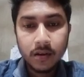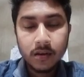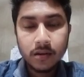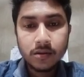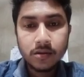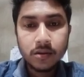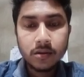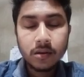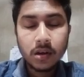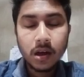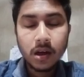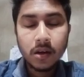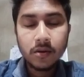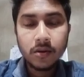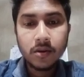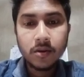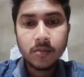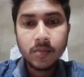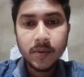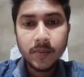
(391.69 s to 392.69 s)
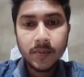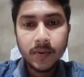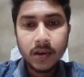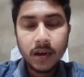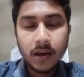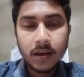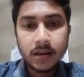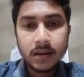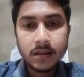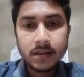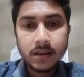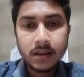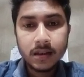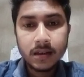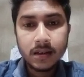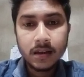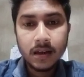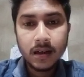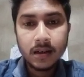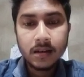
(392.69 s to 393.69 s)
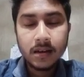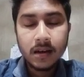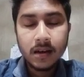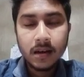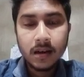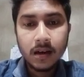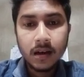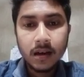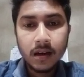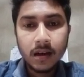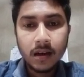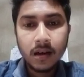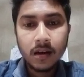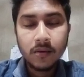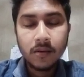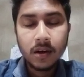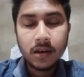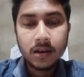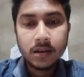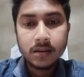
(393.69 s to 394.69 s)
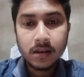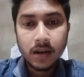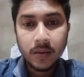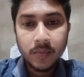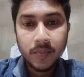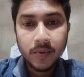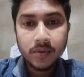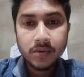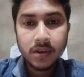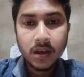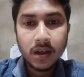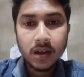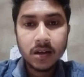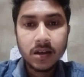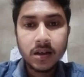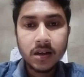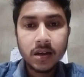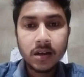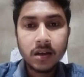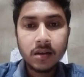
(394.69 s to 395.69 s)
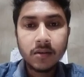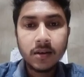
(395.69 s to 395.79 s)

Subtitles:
So now you people understand that what is IPU cycle,